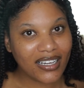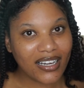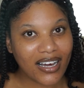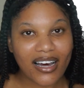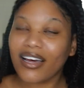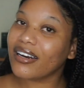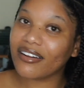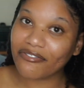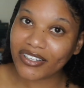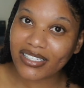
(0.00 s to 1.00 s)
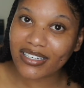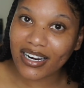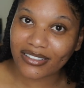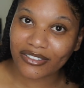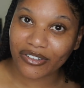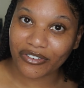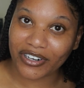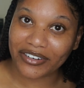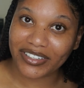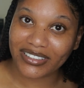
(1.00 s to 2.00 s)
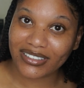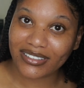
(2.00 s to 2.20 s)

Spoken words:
$115 on a fragrance?